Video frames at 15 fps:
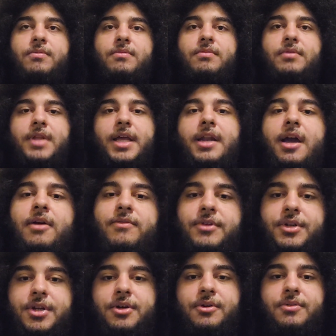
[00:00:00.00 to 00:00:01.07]
let Alva
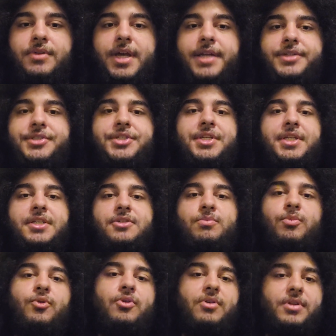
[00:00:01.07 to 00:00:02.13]
know that she is
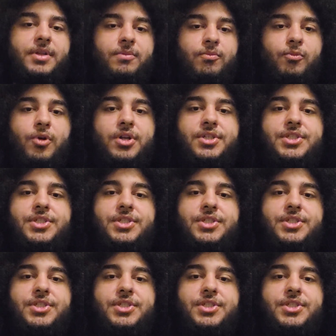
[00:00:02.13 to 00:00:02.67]
more than what